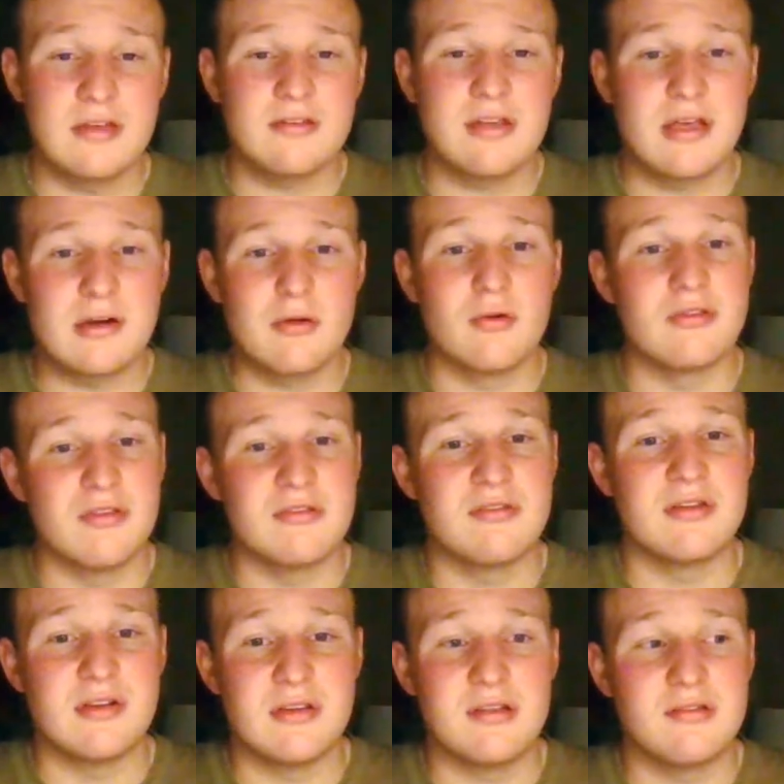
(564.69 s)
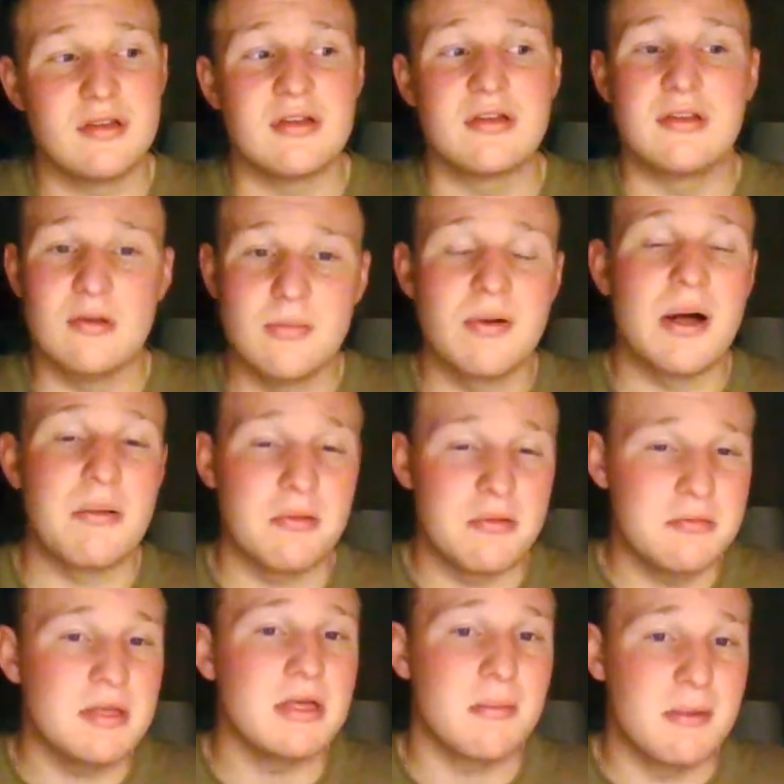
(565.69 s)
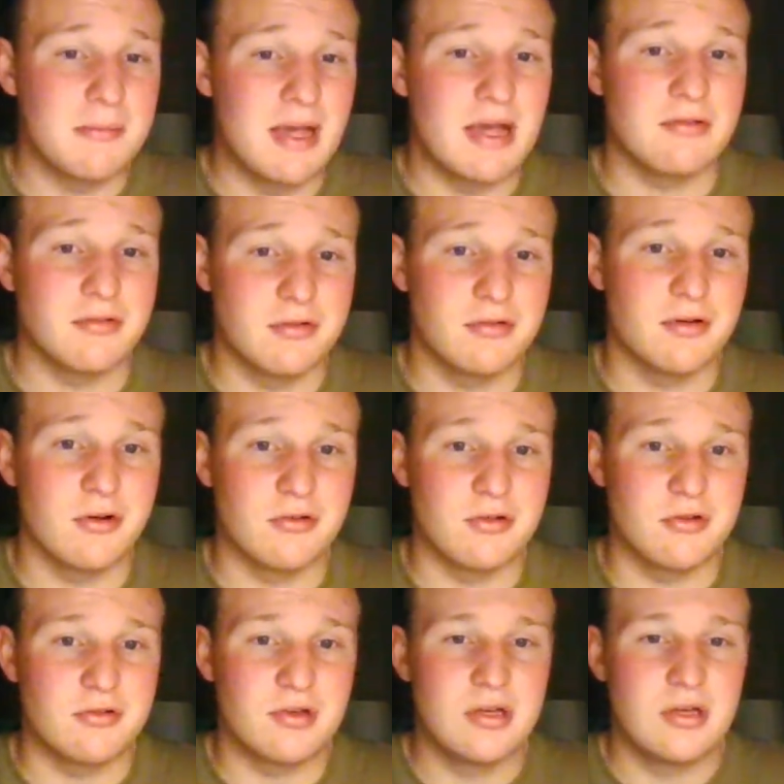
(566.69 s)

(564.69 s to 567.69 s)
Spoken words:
categories that's enlisted, you'll probably become a master sergeant.